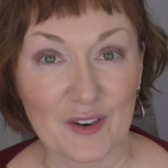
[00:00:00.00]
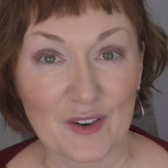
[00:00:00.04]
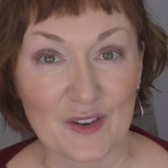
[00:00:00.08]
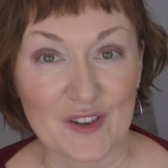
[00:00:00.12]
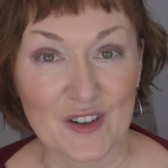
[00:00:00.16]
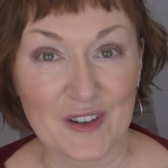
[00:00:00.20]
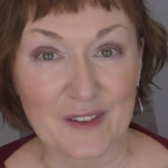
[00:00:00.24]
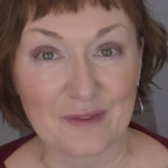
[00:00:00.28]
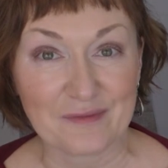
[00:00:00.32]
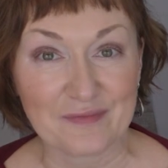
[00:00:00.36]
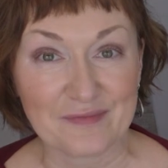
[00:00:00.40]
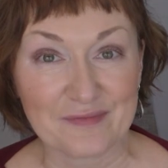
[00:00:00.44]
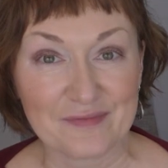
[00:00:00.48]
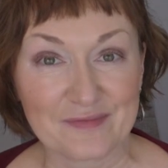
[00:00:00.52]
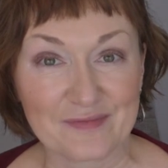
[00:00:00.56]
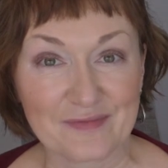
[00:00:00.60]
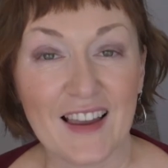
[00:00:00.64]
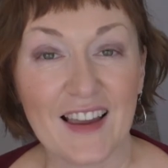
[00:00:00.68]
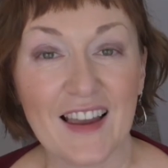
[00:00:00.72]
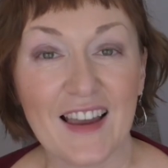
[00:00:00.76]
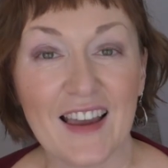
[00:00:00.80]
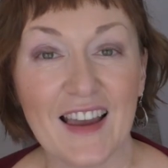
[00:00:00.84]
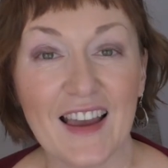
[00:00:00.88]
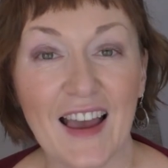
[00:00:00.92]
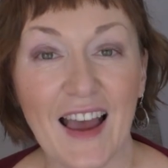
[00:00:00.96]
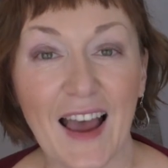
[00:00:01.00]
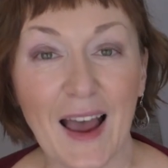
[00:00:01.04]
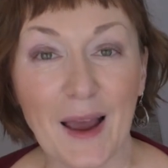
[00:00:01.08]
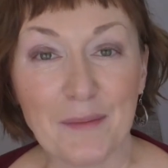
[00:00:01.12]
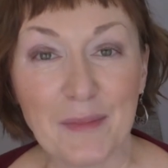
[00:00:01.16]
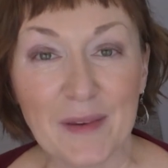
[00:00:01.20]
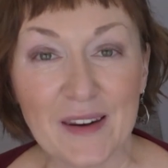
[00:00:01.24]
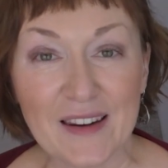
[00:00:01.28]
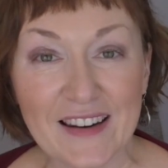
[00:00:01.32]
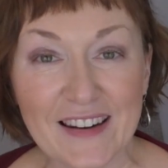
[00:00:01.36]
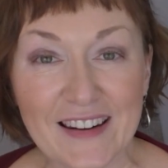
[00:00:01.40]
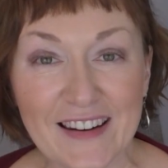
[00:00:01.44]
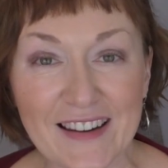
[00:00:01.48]
future.
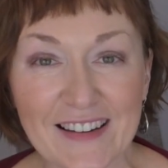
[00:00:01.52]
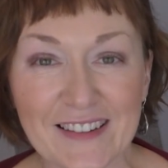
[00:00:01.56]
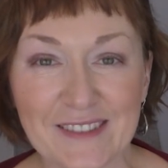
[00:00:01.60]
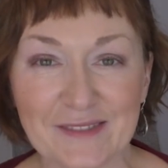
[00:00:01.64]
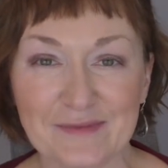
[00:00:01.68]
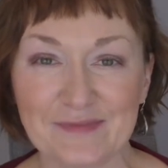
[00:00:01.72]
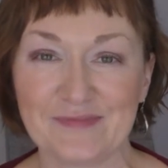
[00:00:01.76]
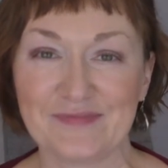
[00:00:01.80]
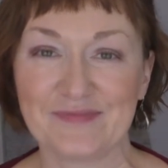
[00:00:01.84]
Happy knitting.